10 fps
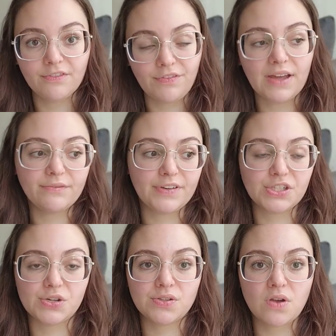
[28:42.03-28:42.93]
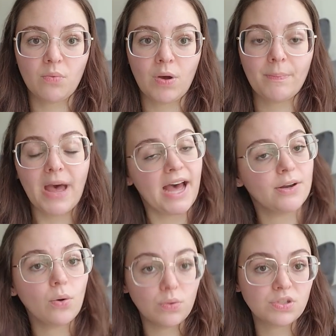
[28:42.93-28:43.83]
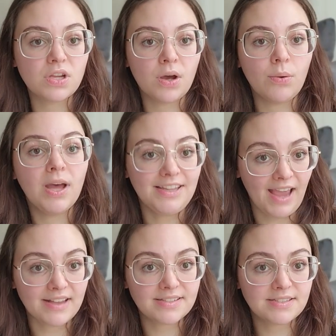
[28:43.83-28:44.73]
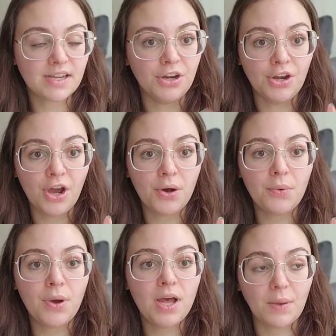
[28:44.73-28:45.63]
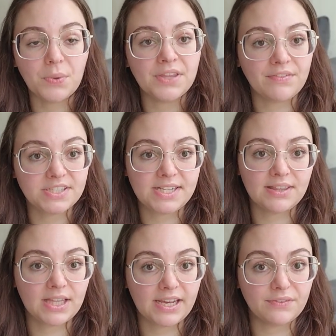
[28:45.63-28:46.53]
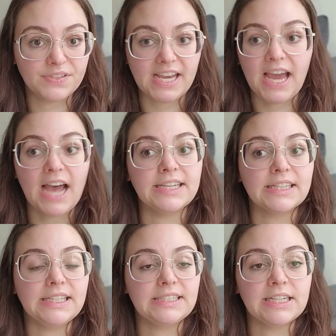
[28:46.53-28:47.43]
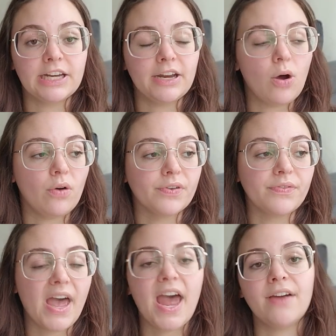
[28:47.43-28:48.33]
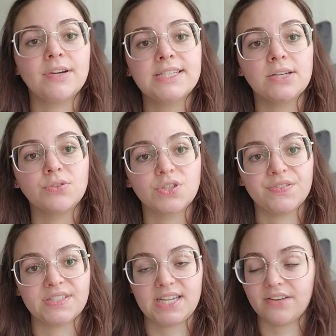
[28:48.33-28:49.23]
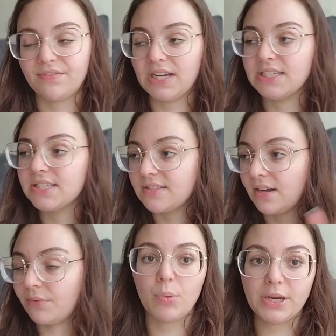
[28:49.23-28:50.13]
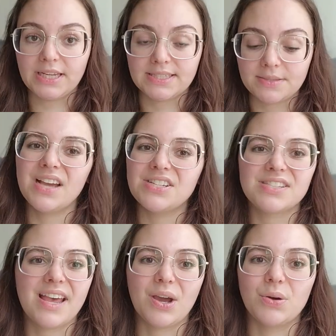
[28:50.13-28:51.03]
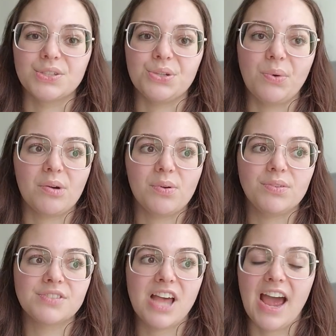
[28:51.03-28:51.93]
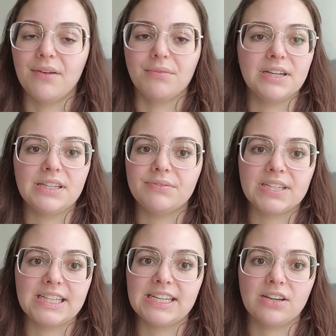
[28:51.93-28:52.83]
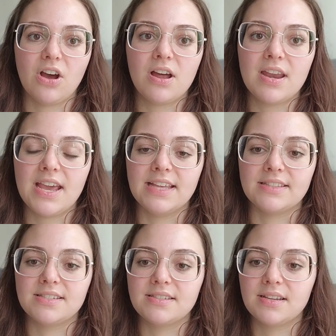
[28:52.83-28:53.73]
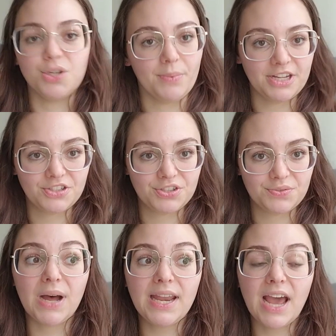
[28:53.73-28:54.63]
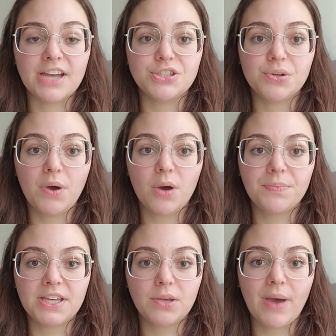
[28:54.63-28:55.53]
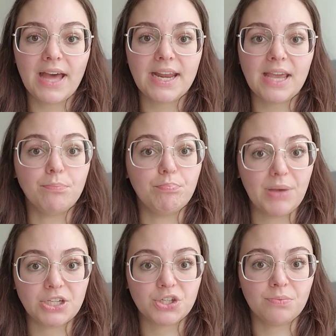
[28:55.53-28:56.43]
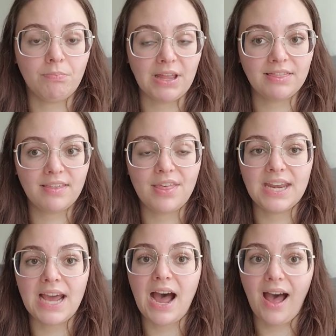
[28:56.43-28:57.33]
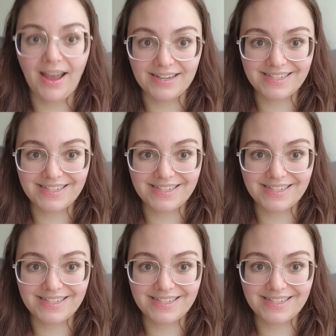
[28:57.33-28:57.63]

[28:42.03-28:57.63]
fanfictions on Wattpad? Also, yes. No, that will never see the light of day. I deleted it off of every single surface I could find. So, point is, I just, I can't do werewolves. I really, really cannot. It's too much. But I do hope that you had a better month than I